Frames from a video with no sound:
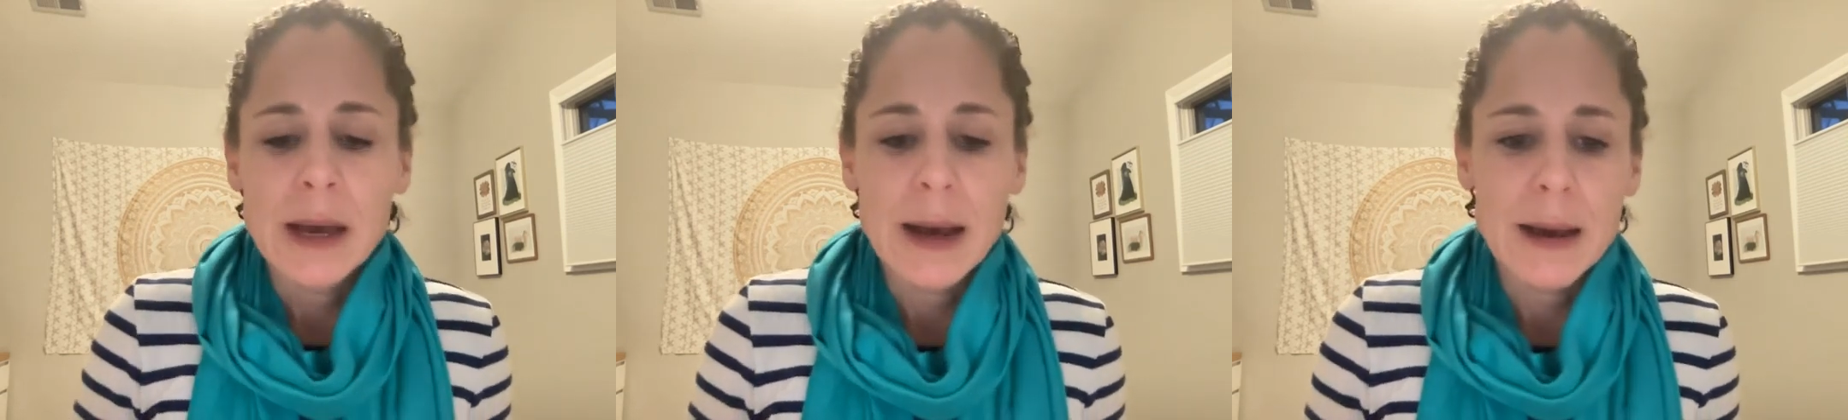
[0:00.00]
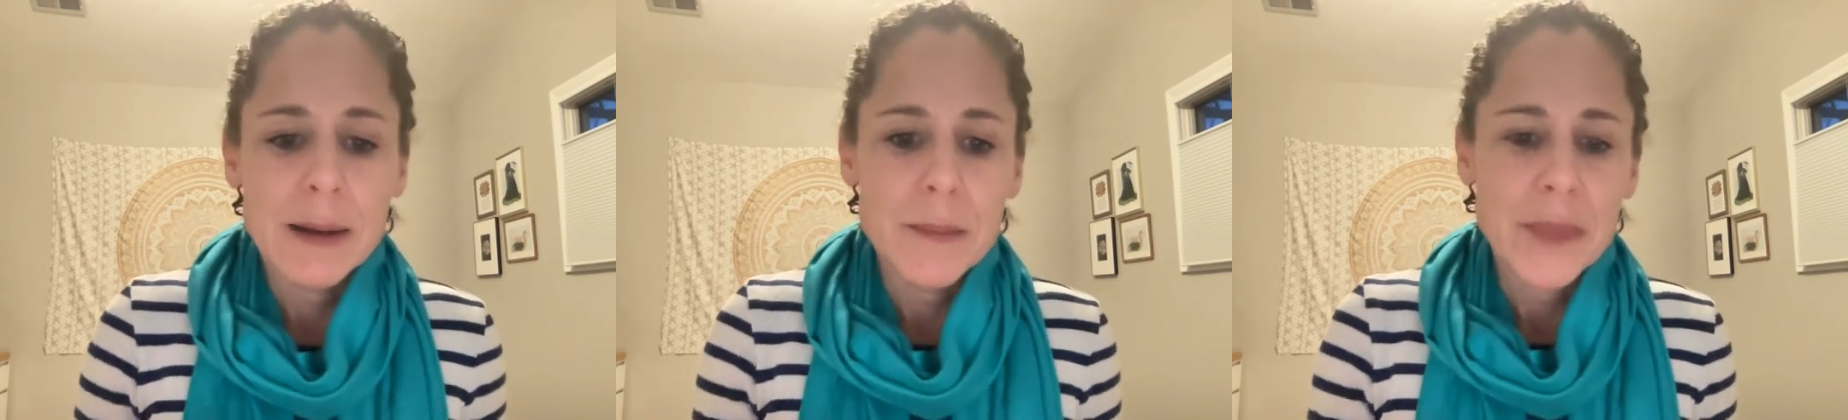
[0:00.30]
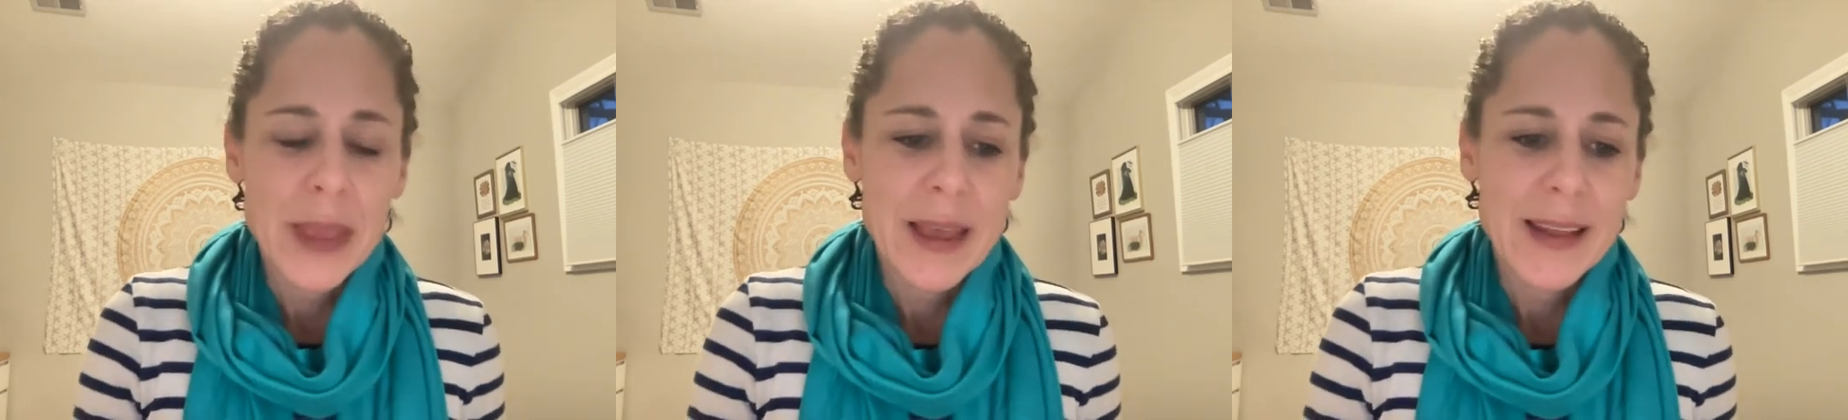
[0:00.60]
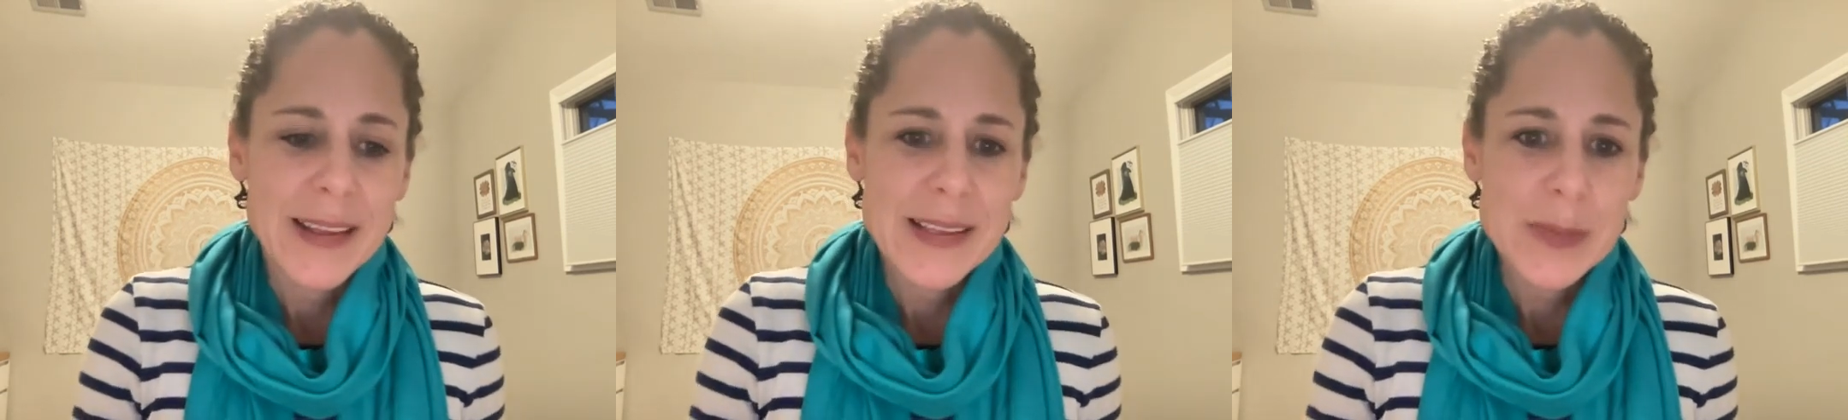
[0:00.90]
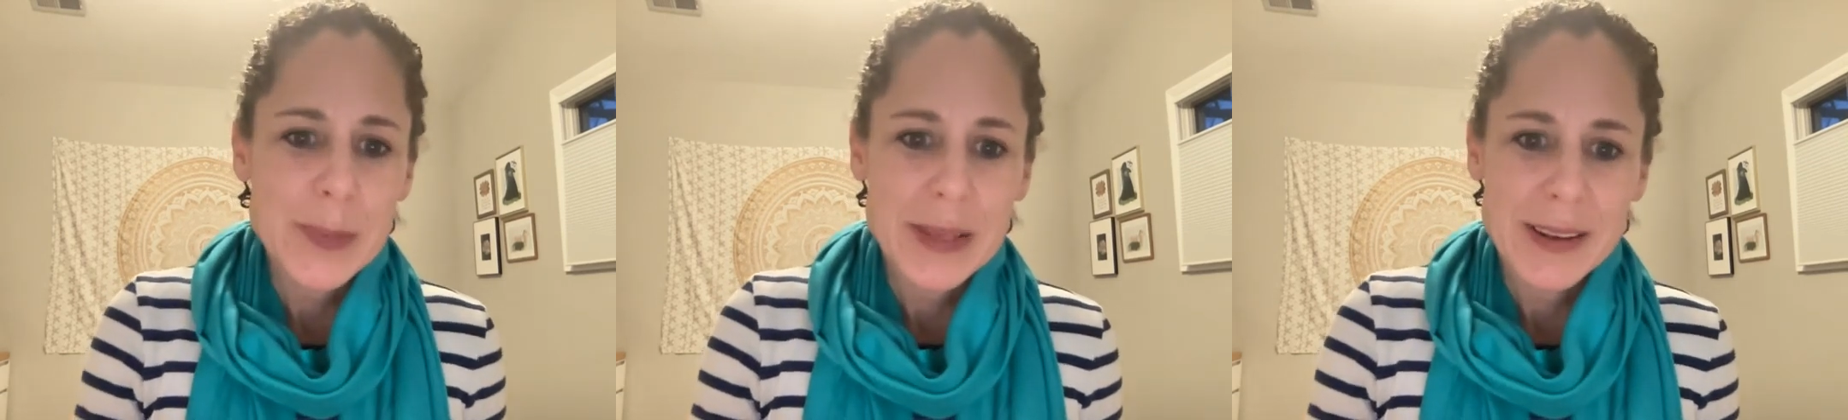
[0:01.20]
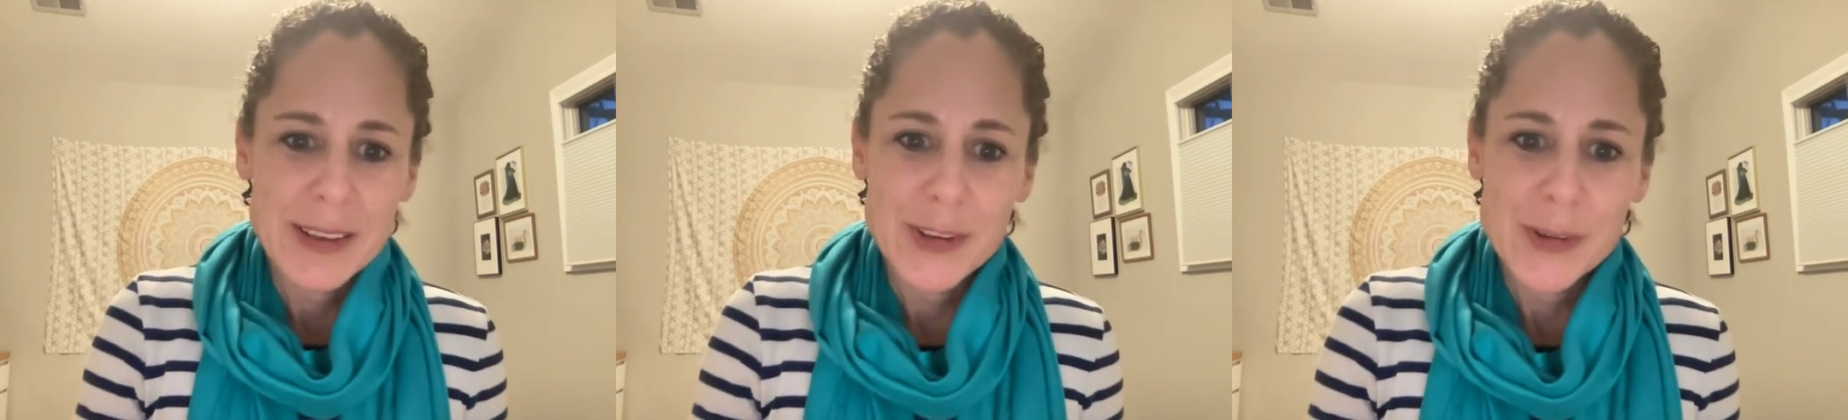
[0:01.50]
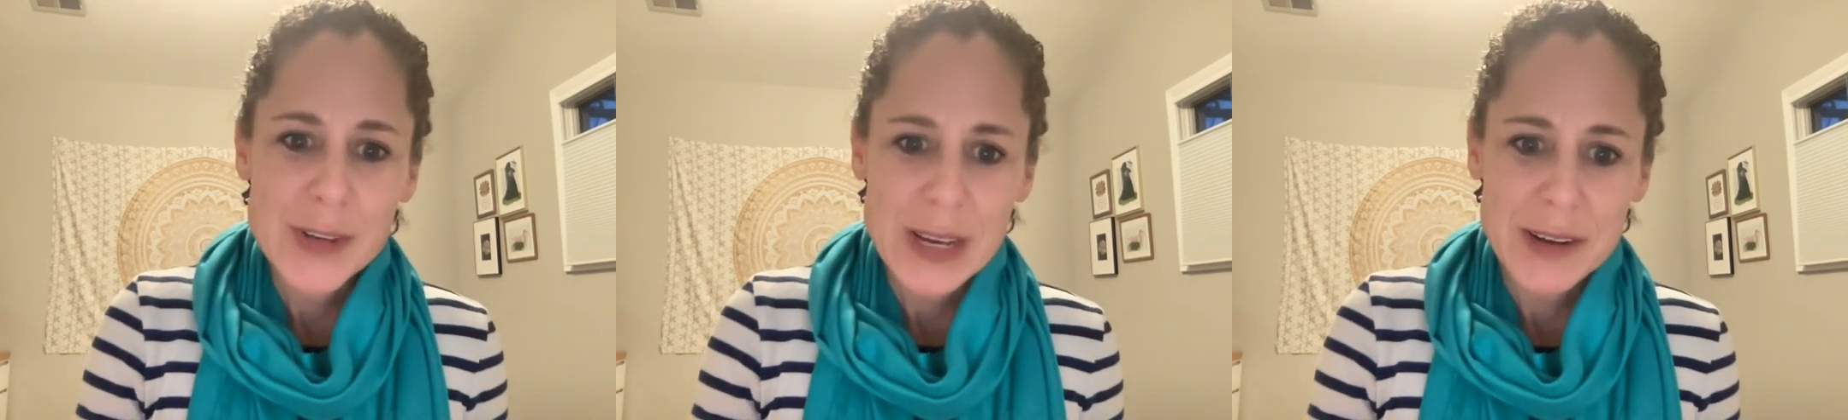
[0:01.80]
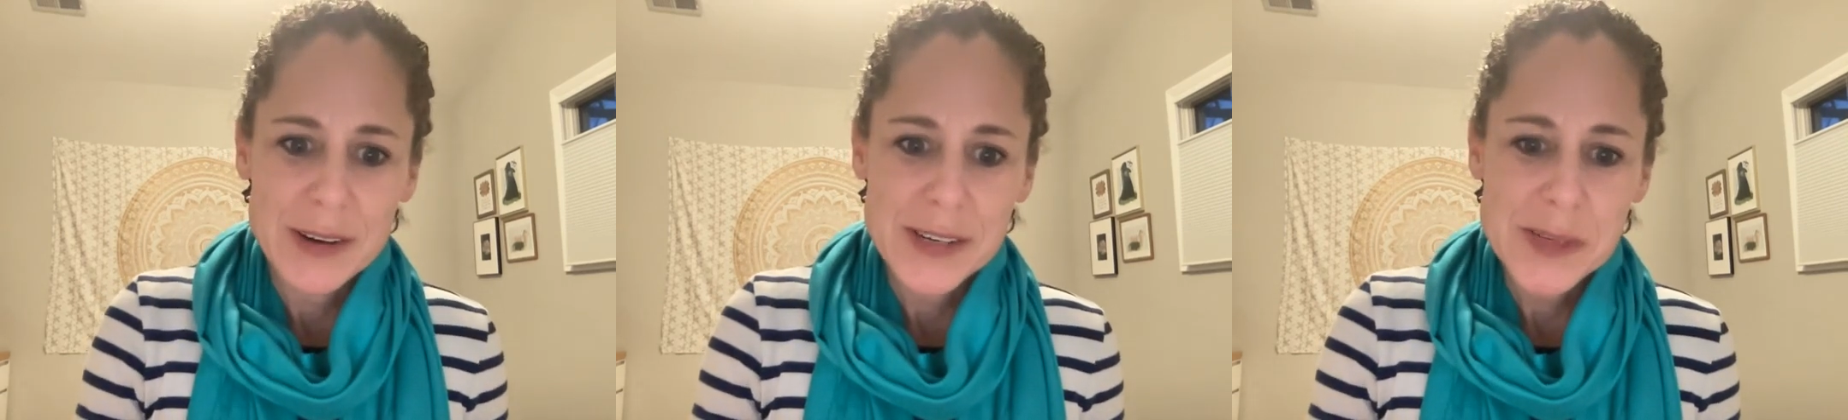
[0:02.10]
um, and it's been a huge honor